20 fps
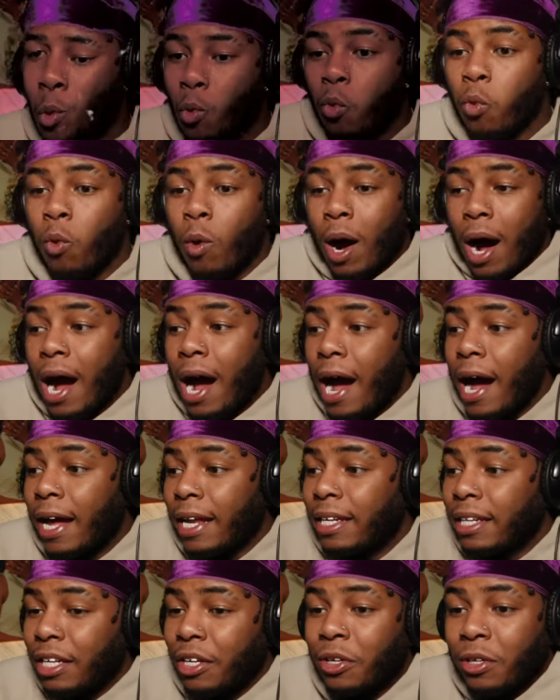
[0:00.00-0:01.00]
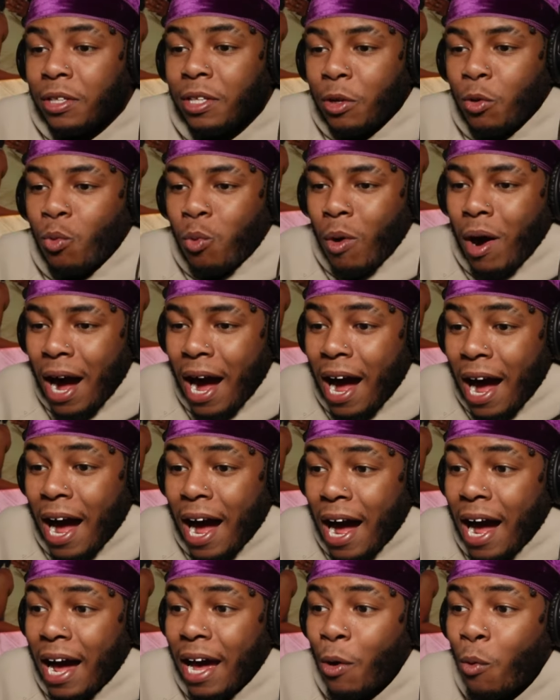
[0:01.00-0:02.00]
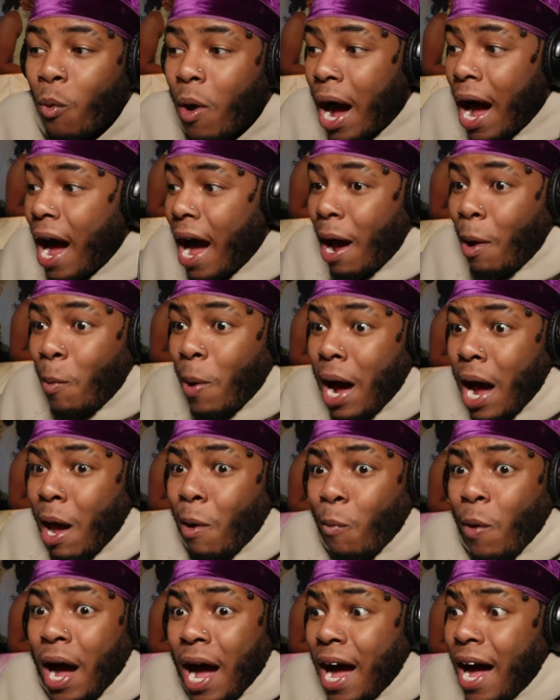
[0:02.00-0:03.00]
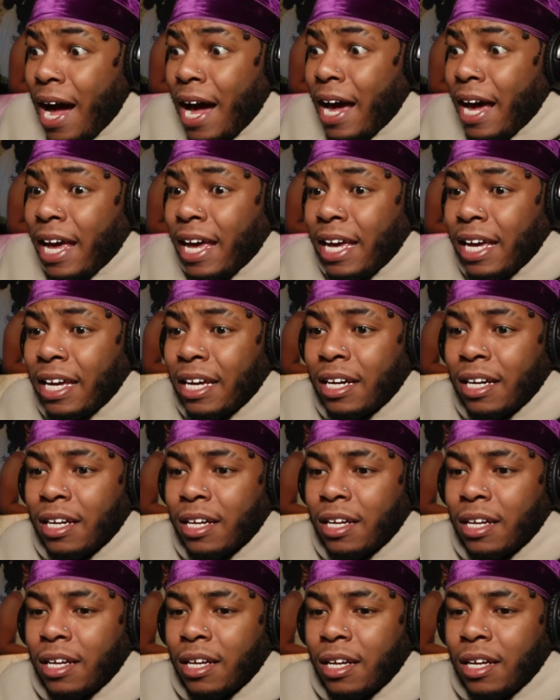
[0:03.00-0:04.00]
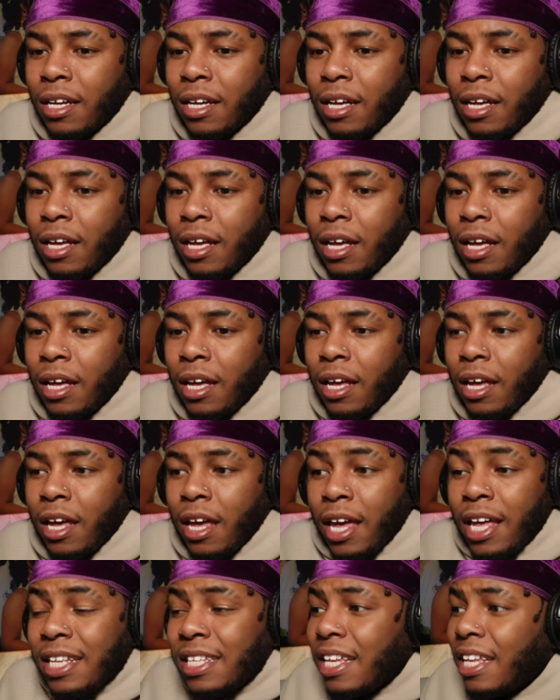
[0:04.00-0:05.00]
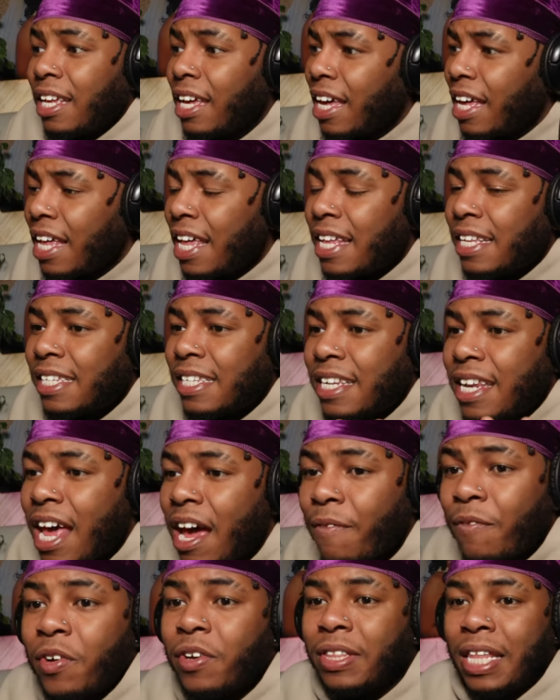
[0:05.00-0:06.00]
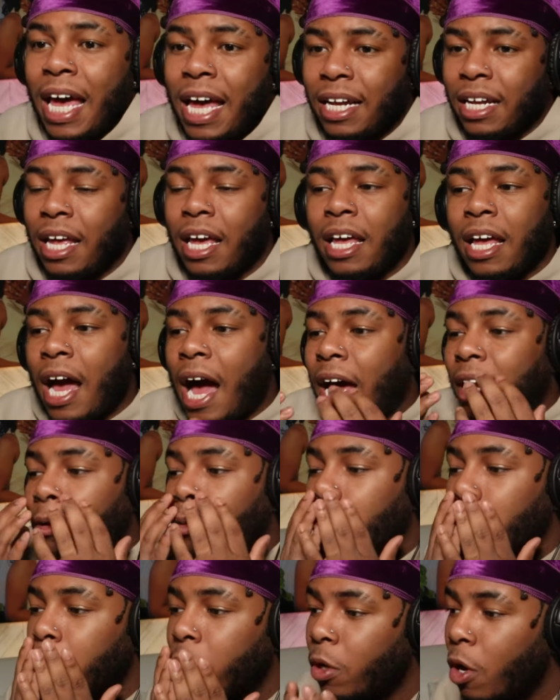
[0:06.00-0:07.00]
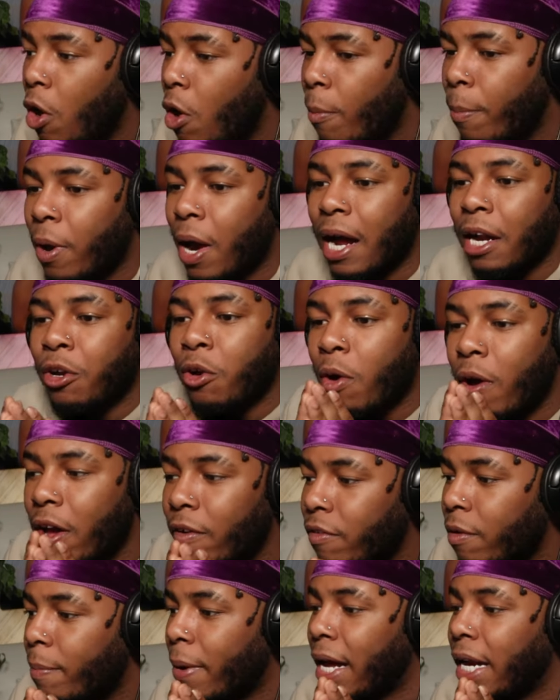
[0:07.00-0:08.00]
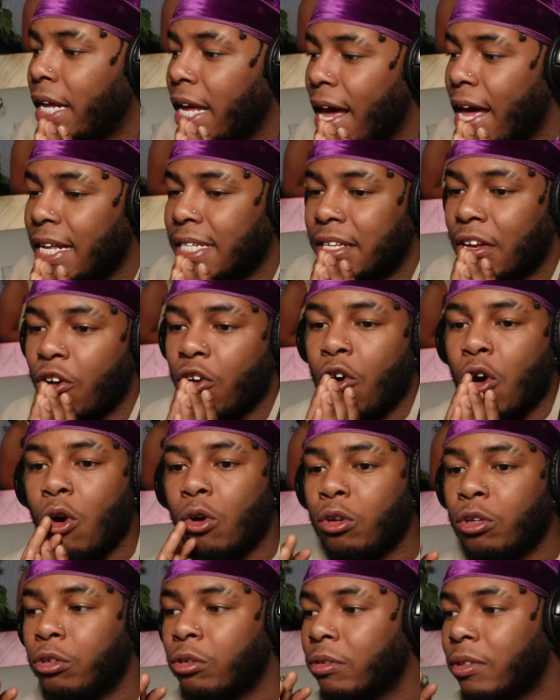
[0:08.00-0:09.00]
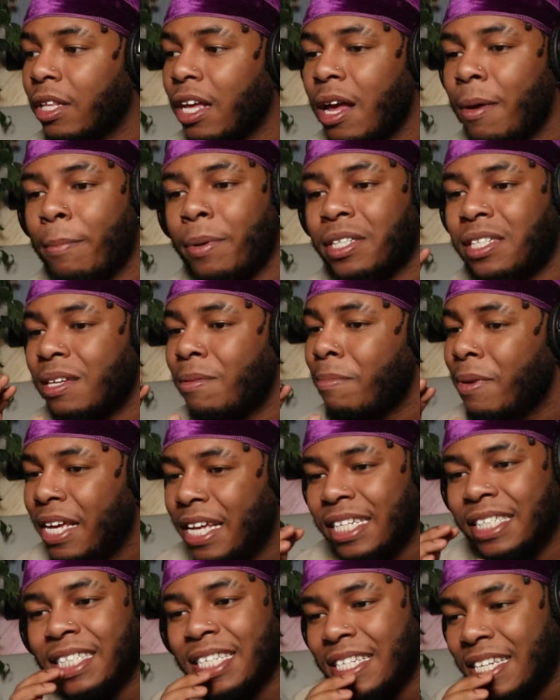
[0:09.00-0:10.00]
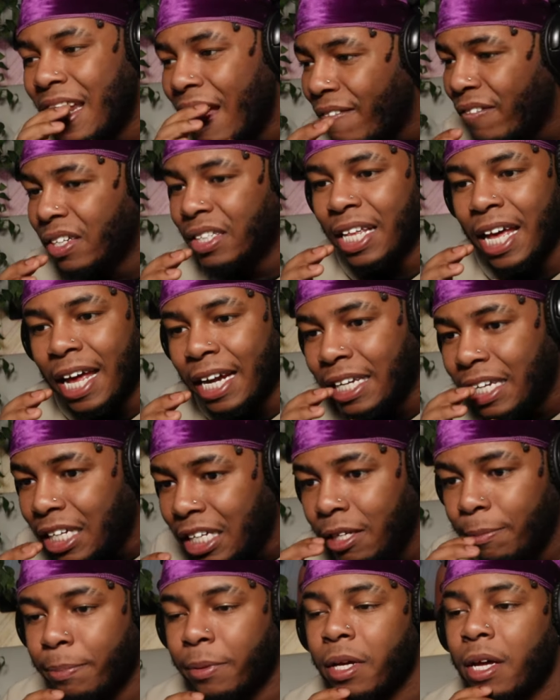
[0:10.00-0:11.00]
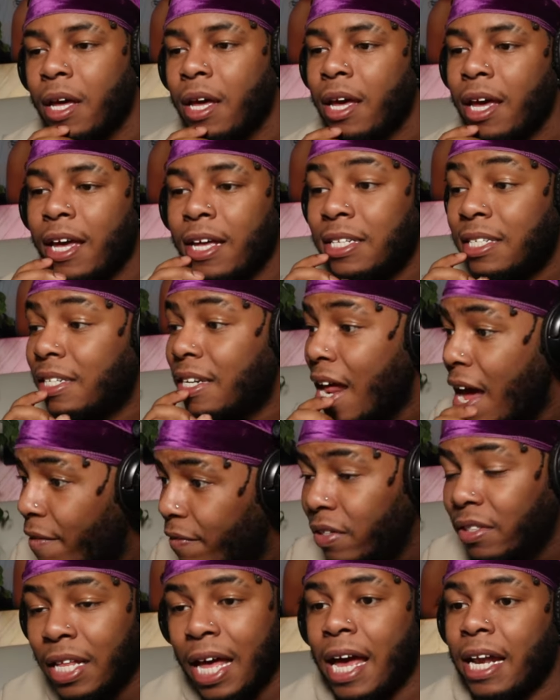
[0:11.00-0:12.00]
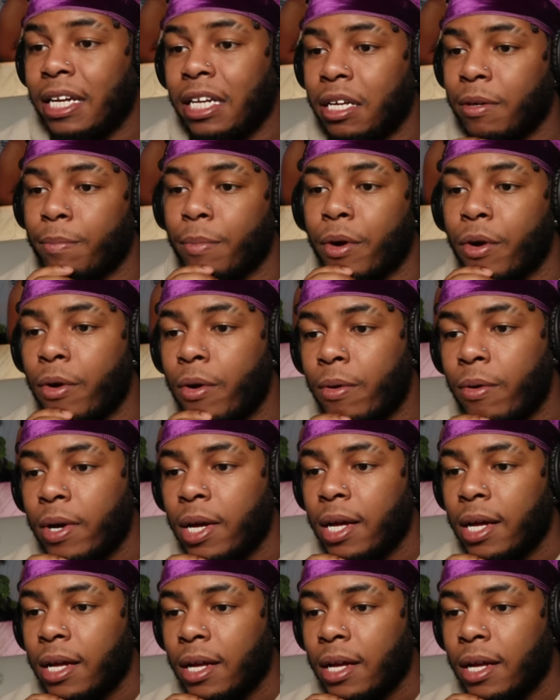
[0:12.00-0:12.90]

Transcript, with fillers: Why? Literally why? Why? It's never that. I don't know, bro. I know everybody has their own little thing, but to me, it's just never that deep. It's never that deep, bro.